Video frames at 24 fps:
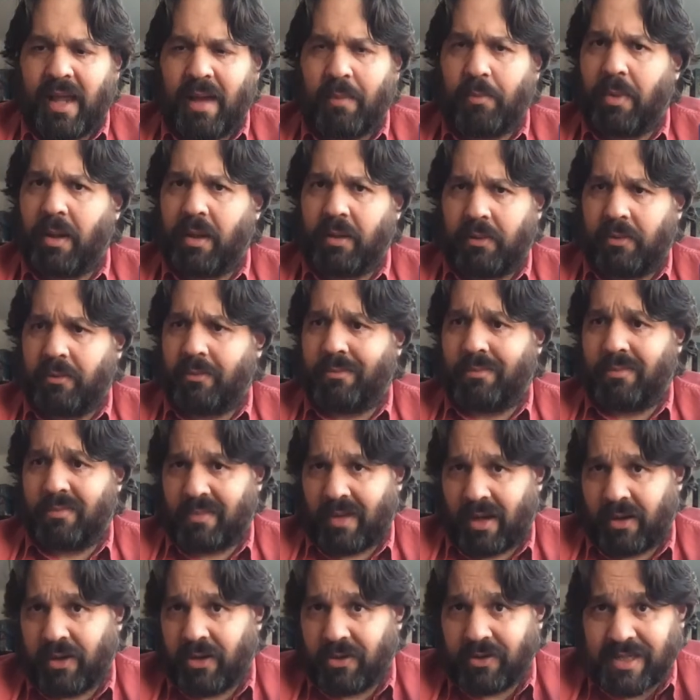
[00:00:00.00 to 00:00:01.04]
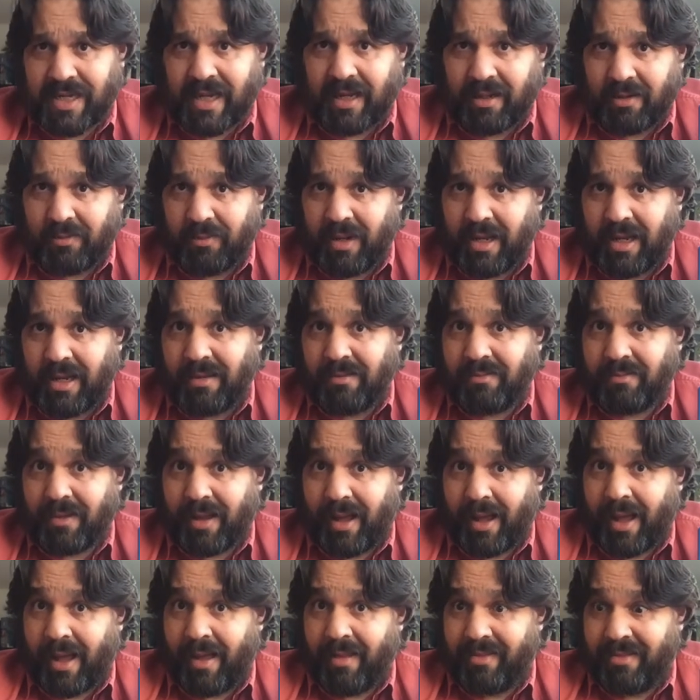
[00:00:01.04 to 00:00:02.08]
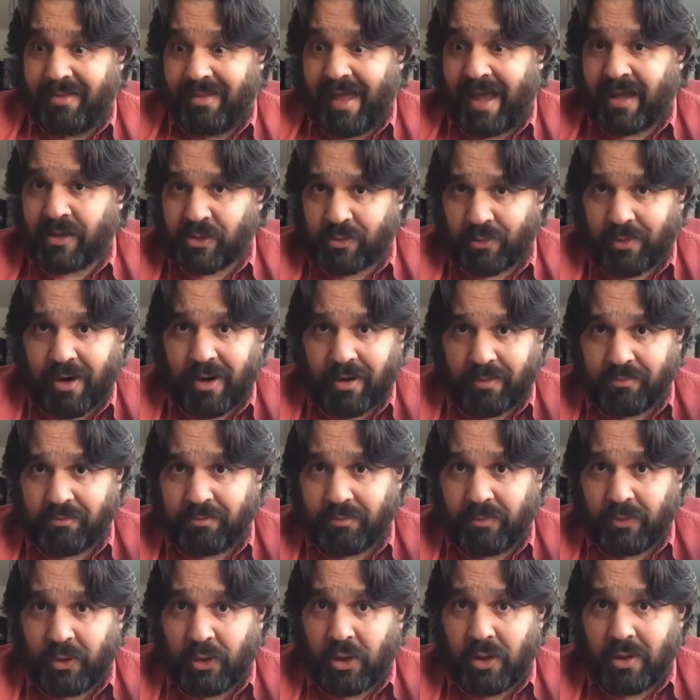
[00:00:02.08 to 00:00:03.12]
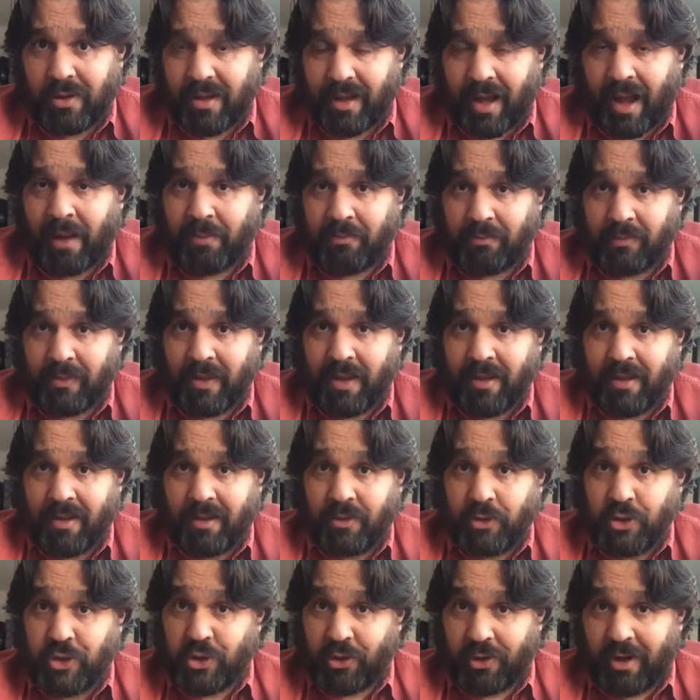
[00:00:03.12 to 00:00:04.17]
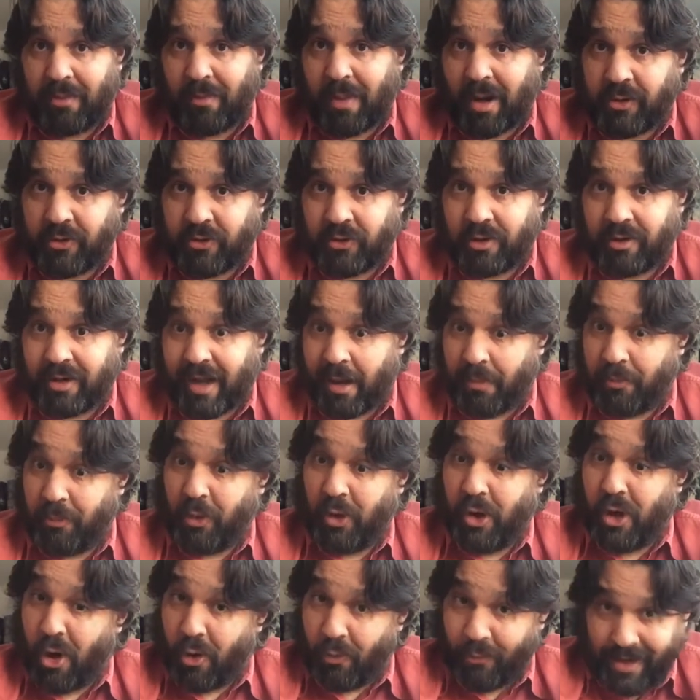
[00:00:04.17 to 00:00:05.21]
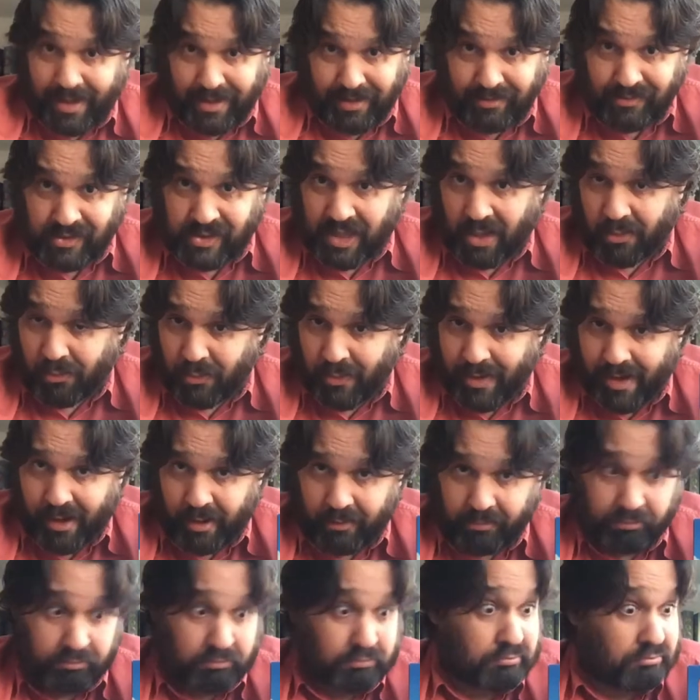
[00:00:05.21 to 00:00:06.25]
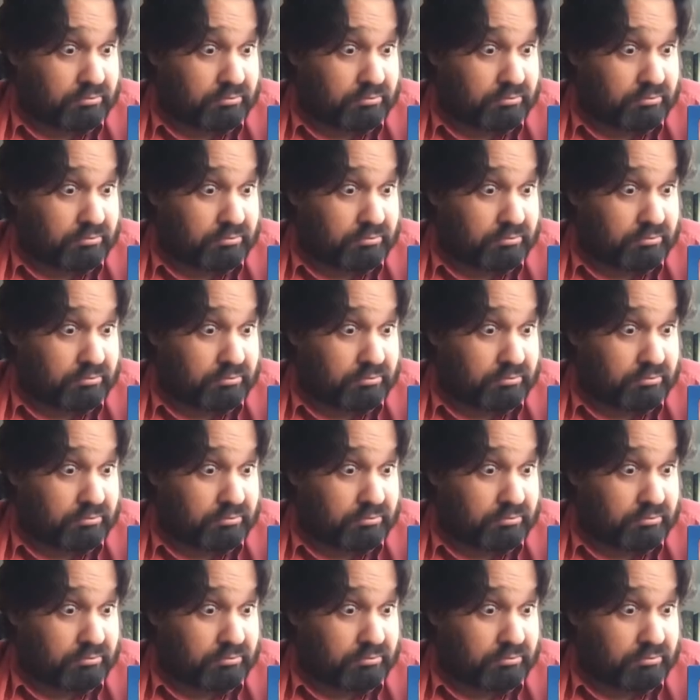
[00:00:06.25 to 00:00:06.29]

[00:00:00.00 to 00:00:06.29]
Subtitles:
But are you telling me that's where I'm during my turn I'm going somewhere?